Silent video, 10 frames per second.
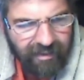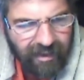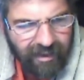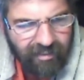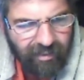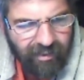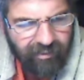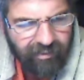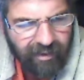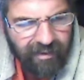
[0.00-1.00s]
Catch them on
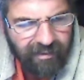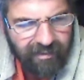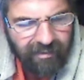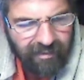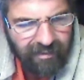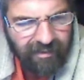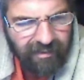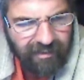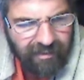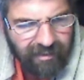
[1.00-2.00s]
sale.
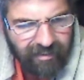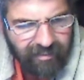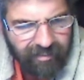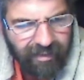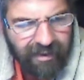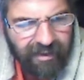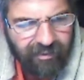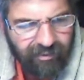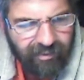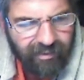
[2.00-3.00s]
Um,
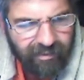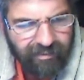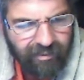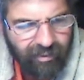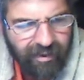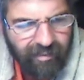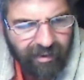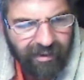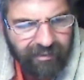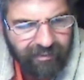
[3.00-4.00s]
beans are 20
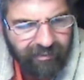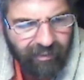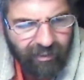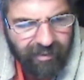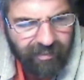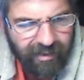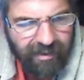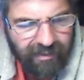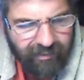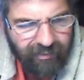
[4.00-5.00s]
bucks for 40
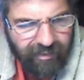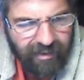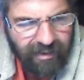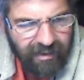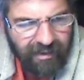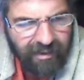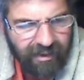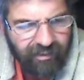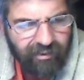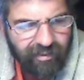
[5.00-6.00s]
pounds.
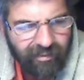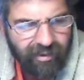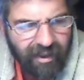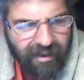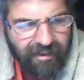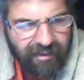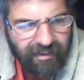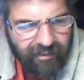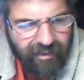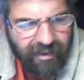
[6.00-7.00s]
Get you some dry
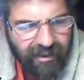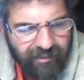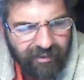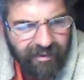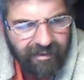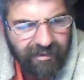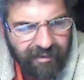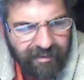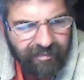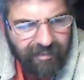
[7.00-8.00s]
goods, things that
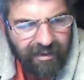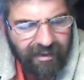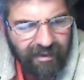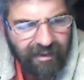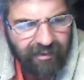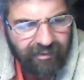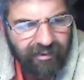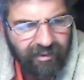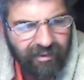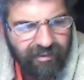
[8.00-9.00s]
uh, things
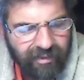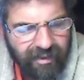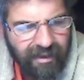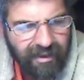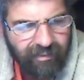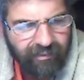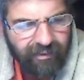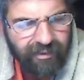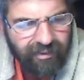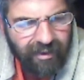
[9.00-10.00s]
that don't need
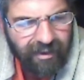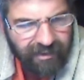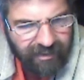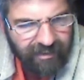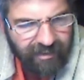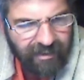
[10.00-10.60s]
refrigeration.